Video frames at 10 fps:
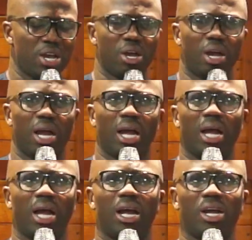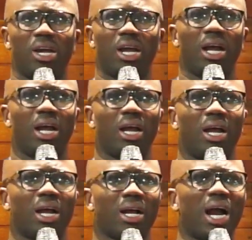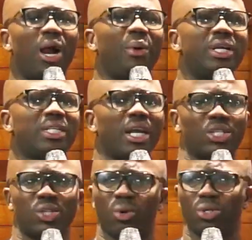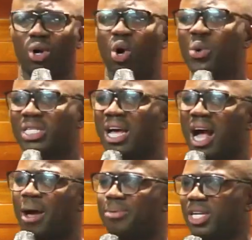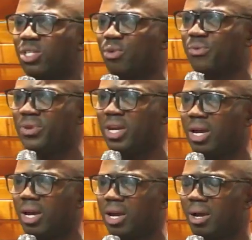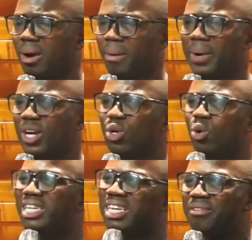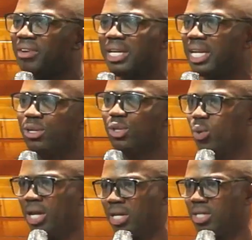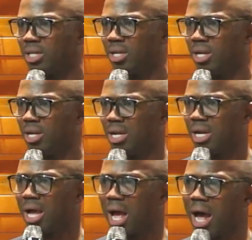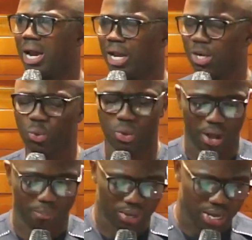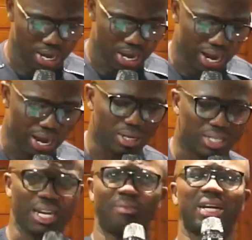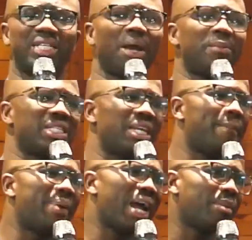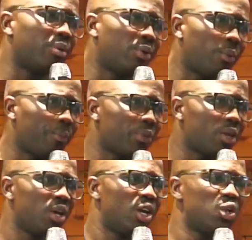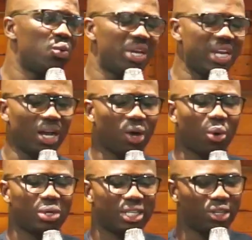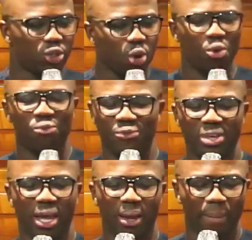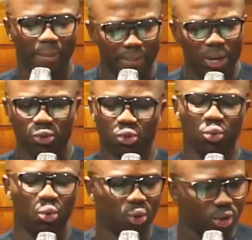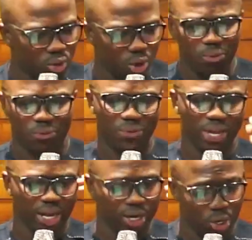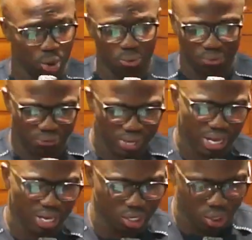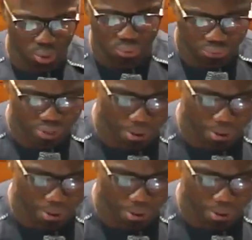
Uh, uh, courage is not always the absence of fear, but not giving in to it. Hallelujah. And several times in the Bible, you hear God say, Don't fear. Men's don't fear, don't fear, don't fear.